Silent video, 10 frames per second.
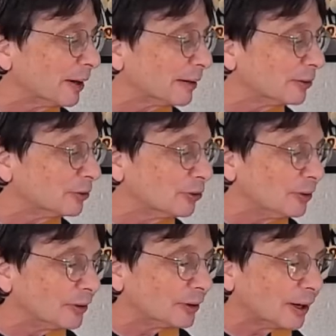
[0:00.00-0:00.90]
I can
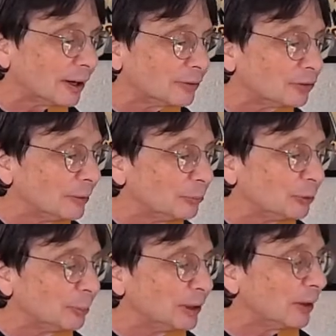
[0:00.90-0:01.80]
see that I seem to be